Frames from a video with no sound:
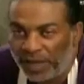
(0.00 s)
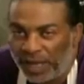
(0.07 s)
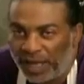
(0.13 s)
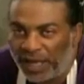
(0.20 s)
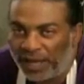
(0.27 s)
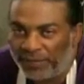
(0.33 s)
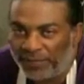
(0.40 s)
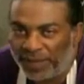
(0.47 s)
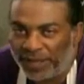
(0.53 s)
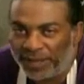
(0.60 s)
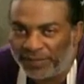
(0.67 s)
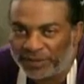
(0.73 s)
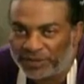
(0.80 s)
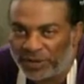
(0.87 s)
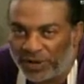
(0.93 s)
Hi, my
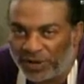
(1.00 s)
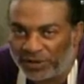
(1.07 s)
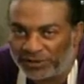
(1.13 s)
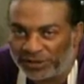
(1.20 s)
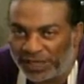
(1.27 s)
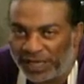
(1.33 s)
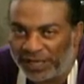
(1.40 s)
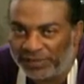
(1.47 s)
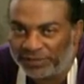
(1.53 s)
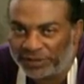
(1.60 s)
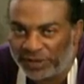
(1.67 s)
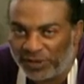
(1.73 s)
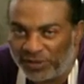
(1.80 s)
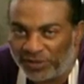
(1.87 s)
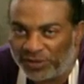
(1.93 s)
name is Carl
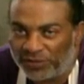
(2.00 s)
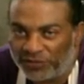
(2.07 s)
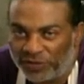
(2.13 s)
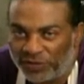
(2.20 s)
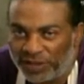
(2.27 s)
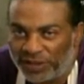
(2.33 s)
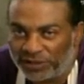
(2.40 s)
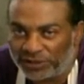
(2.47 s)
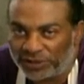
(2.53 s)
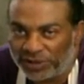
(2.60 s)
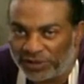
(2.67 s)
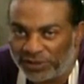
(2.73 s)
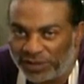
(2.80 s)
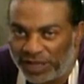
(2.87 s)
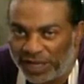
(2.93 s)
James, owner of Creole
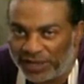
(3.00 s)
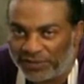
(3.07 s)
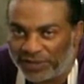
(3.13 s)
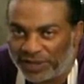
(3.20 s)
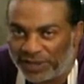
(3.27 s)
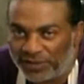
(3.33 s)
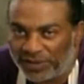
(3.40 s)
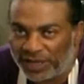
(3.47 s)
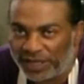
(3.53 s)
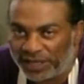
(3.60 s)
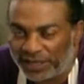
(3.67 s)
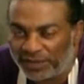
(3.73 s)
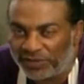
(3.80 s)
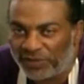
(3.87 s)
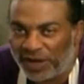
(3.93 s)
Soul Catering
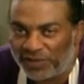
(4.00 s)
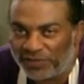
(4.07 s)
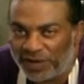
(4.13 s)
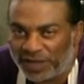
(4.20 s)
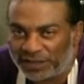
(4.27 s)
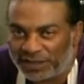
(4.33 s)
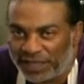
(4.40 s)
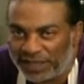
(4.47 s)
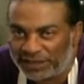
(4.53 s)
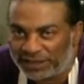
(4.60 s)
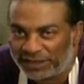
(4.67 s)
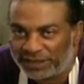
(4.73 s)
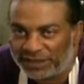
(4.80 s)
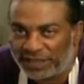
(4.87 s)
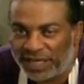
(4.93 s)
located in Round Rock,
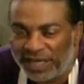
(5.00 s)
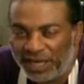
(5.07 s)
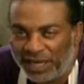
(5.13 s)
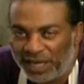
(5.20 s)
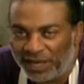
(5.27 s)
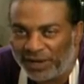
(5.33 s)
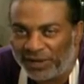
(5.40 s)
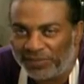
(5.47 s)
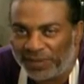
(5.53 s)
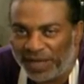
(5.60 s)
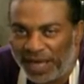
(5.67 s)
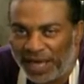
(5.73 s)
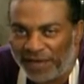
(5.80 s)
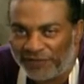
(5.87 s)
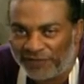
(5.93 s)
Texas. And on
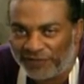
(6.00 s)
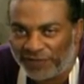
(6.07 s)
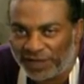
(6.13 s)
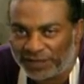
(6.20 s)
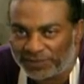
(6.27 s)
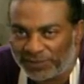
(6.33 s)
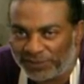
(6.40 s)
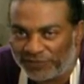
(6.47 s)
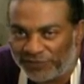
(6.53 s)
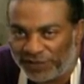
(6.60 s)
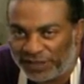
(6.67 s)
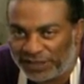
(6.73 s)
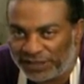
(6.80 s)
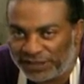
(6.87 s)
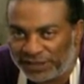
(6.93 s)
behalf of Expert
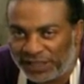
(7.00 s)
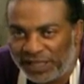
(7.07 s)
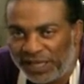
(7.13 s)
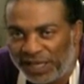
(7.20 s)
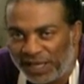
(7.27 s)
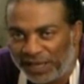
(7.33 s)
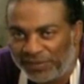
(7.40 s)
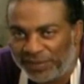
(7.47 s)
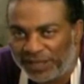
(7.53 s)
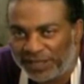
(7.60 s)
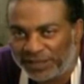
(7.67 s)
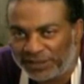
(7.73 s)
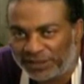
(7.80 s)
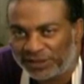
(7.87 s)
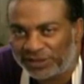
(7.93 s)
Village, I'm
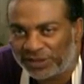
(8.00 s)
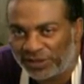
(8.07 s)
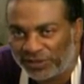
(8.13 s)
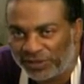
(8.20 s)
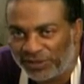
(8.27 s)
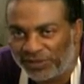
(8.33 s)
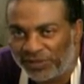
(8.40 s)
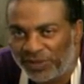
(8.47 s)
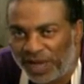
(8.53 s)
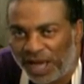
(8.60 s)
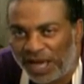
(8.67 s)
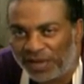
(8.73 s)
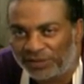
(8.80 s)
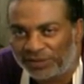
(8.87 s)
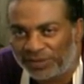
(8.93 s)
here to show you
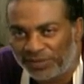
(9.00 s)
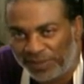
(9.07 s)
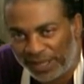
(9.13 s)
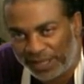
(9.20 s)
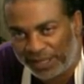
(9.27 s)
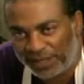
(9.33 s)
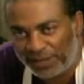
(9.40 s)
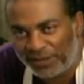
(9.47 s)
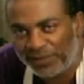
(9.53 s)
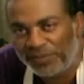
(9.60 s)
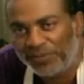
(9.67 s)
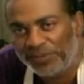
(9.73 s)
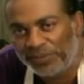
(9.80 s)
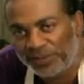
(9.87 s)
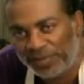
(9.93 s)
how to make
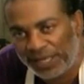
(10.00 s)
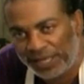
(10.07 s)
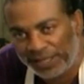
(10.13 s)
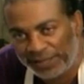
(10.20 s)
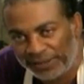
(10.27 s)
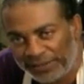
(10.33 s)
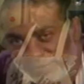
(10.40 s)
boudin.